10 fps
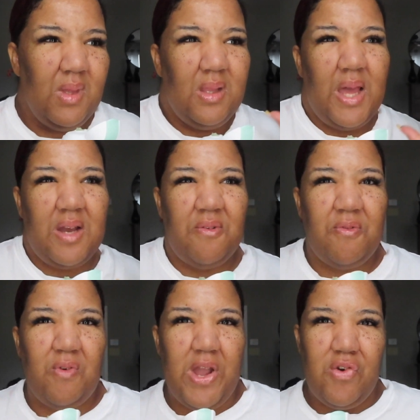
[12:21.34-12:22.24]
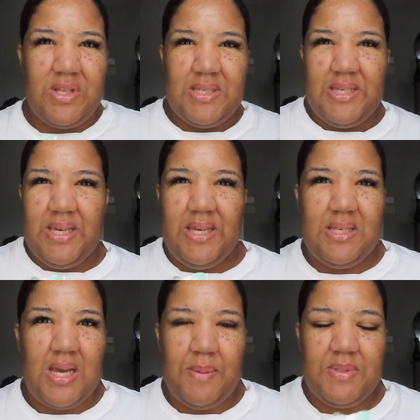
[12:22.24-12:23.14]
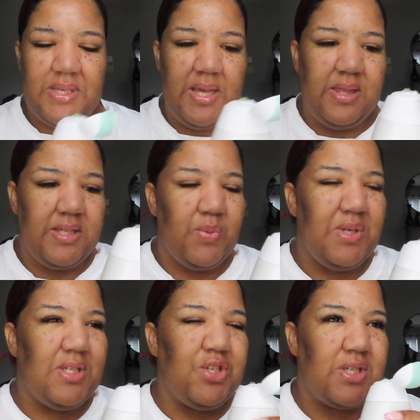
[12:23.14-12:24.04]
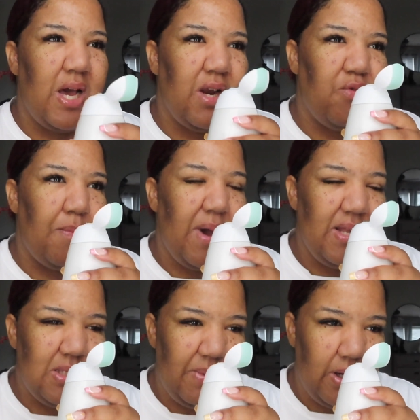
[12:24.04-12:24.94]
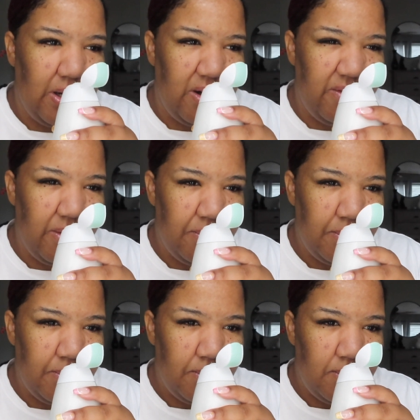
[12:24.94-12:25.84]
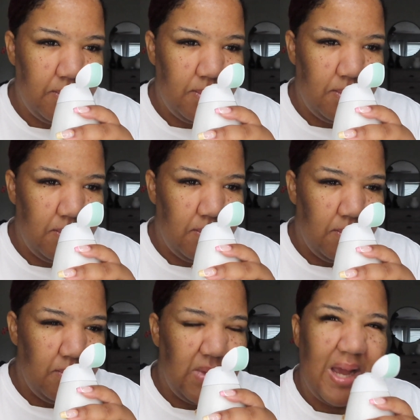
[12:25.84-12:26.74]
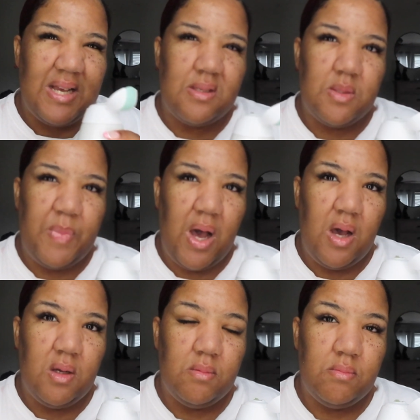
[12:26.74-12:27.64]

like a fragrancy type scent. This one just kind of reminds me of like a spa